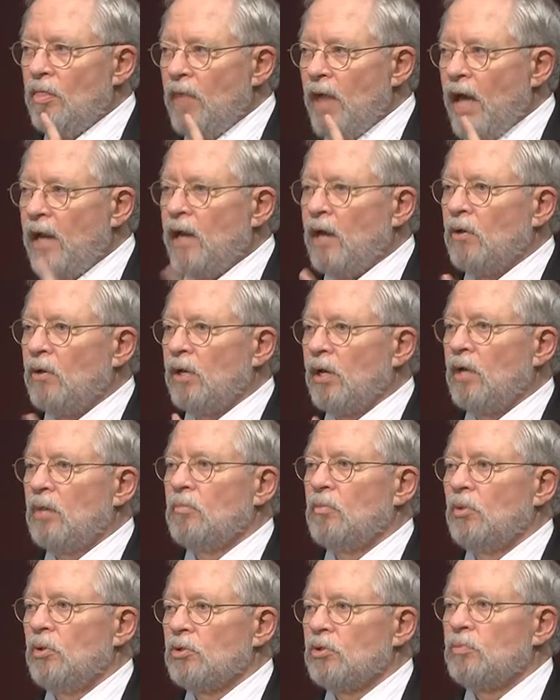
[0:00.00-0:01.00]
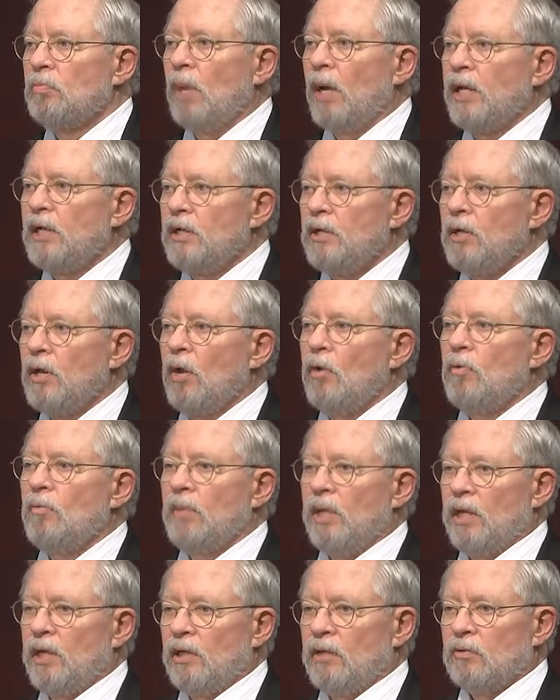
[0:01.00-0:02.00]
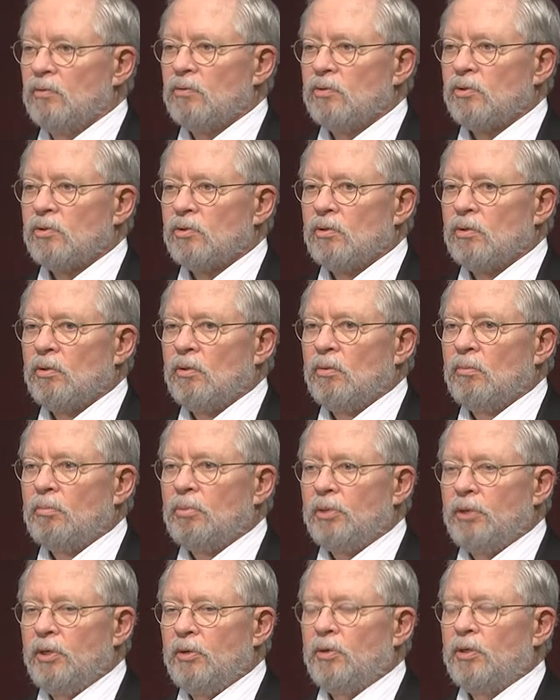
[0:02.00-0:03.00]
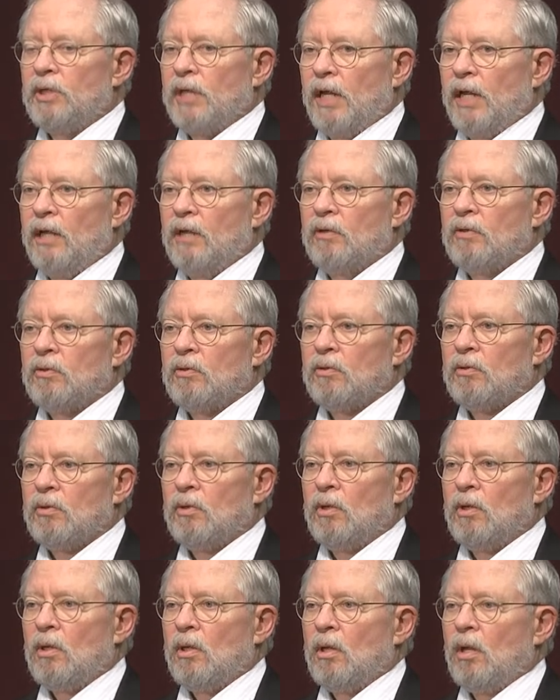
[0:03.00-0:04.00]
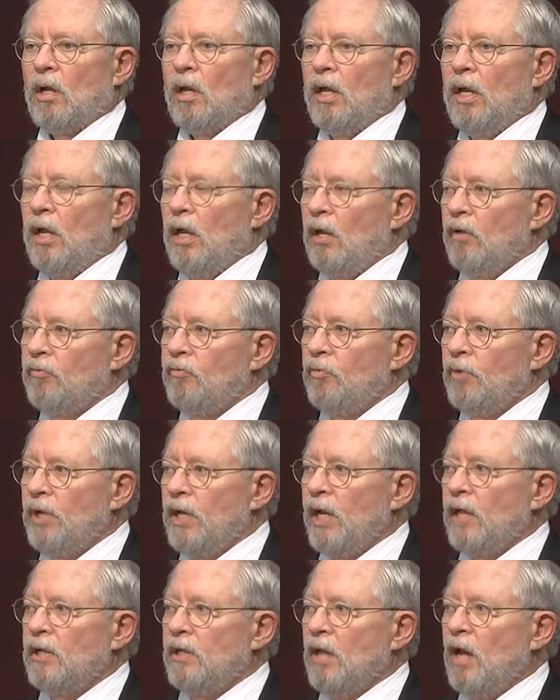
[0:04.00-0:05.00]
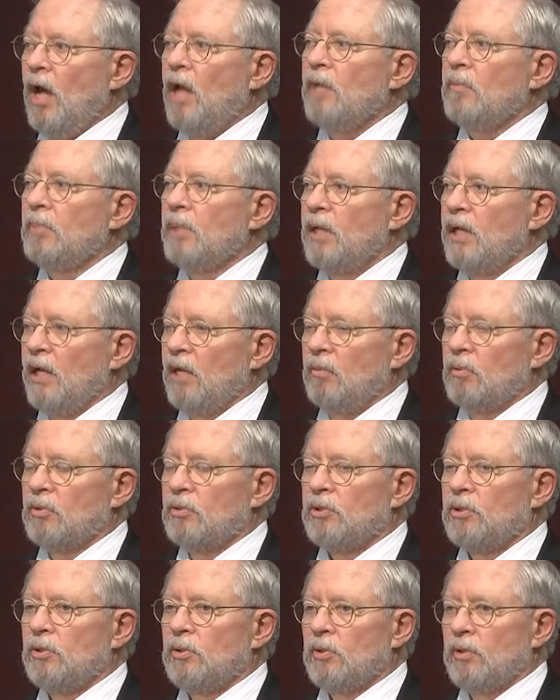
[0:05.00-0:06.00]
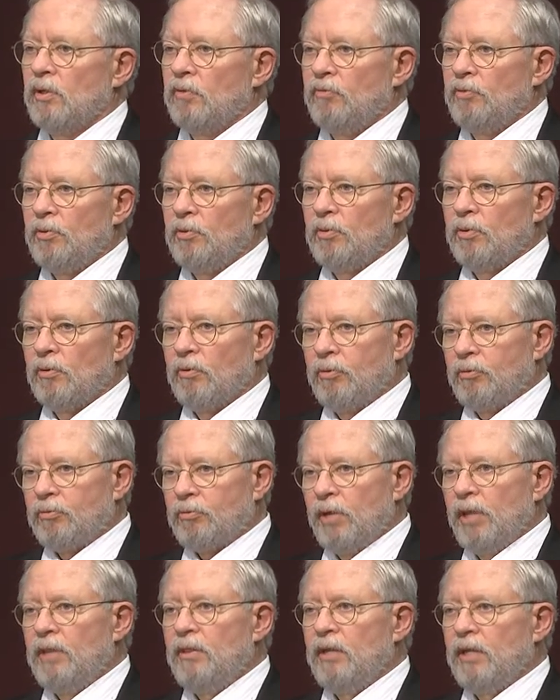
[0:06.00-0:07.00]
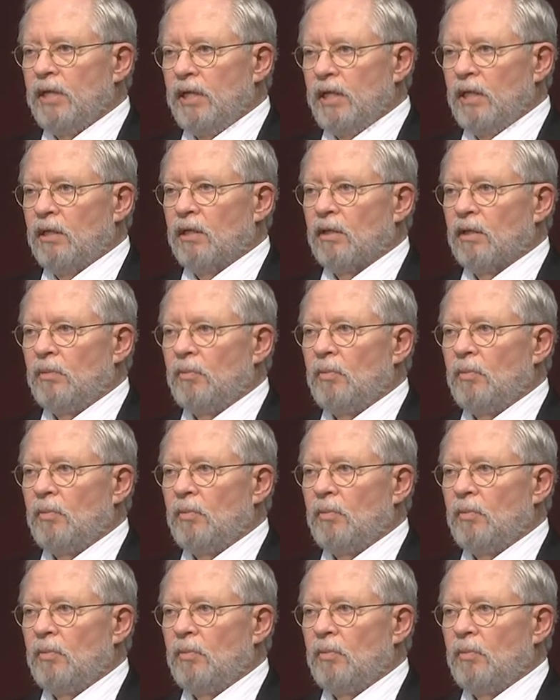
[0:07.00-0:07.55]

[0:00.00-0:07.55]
That outcome was by no means preordained. If we had not been able to, if you will, thread the needle